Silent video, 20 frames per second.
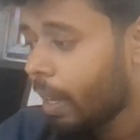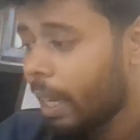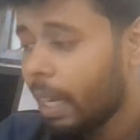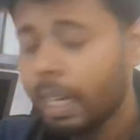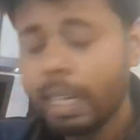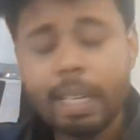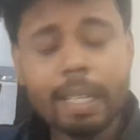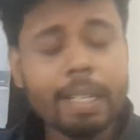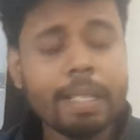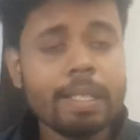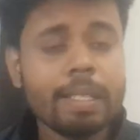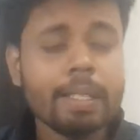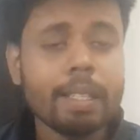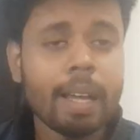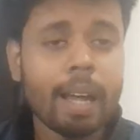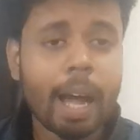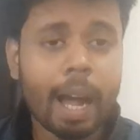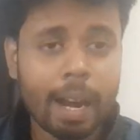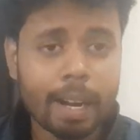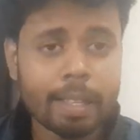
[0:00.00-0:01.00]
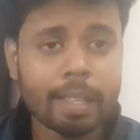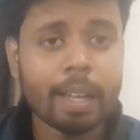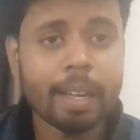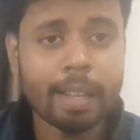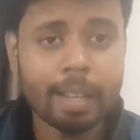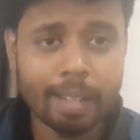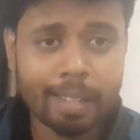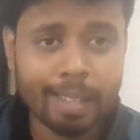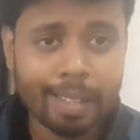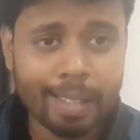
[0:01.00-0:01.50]
English and the
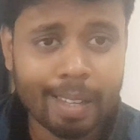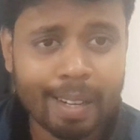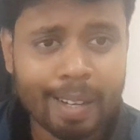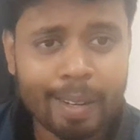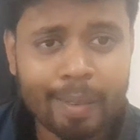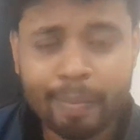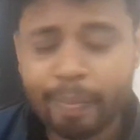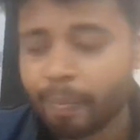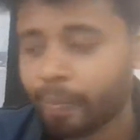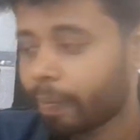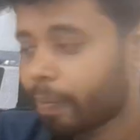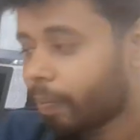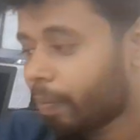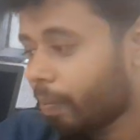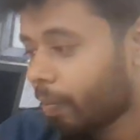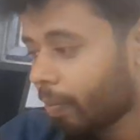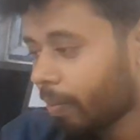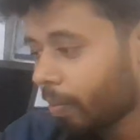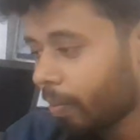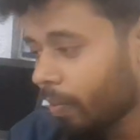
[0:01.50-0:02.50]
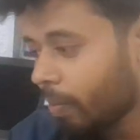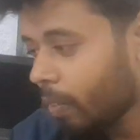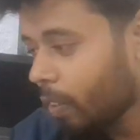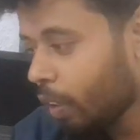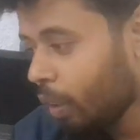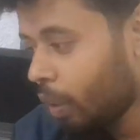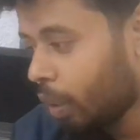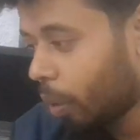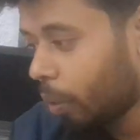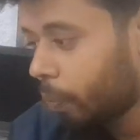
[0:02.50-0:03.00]
internet.
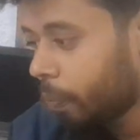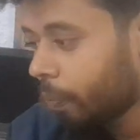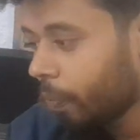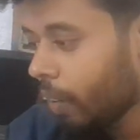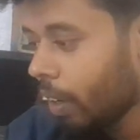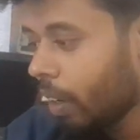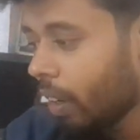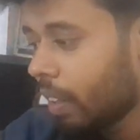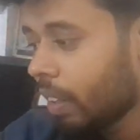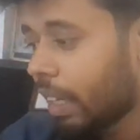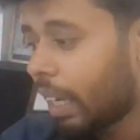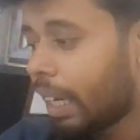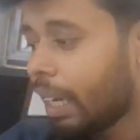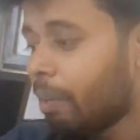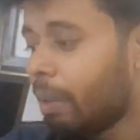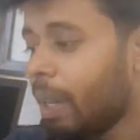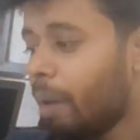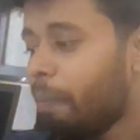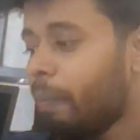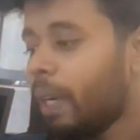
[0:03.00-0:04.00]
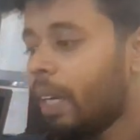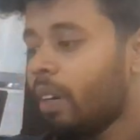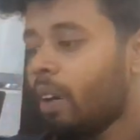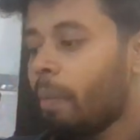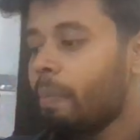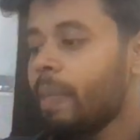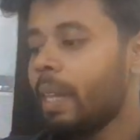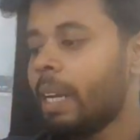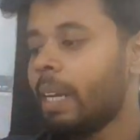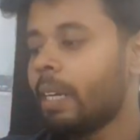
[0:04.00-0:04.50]
Now, the development
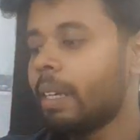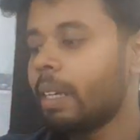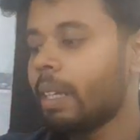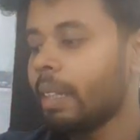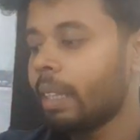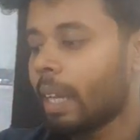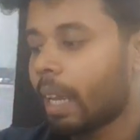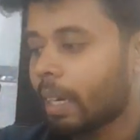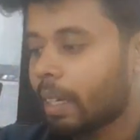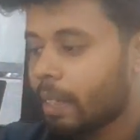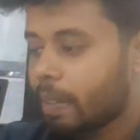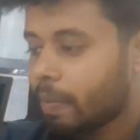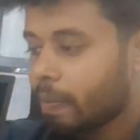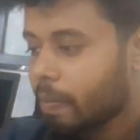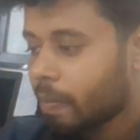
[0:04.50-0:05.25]
of the internet